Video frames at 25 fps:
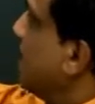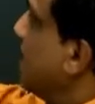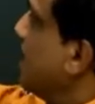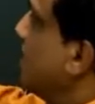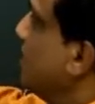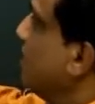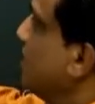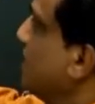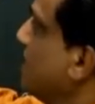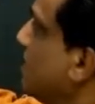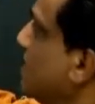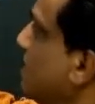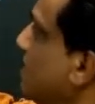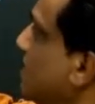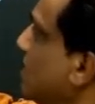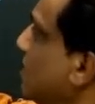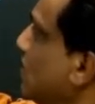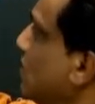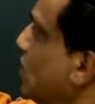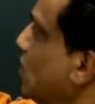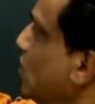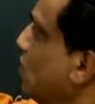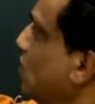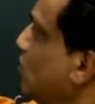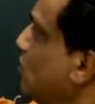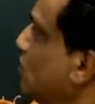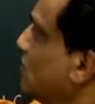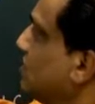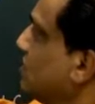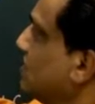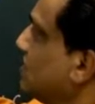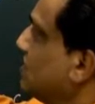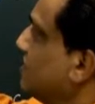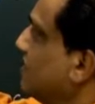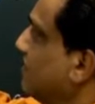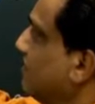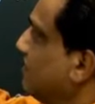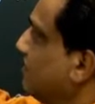I have written here closed
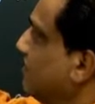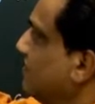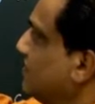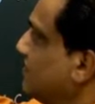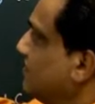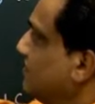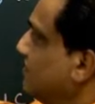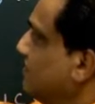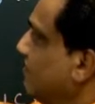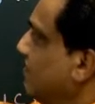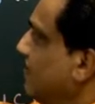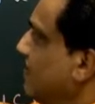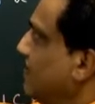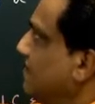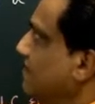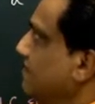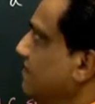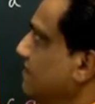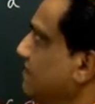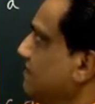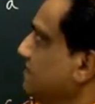surface. Fine.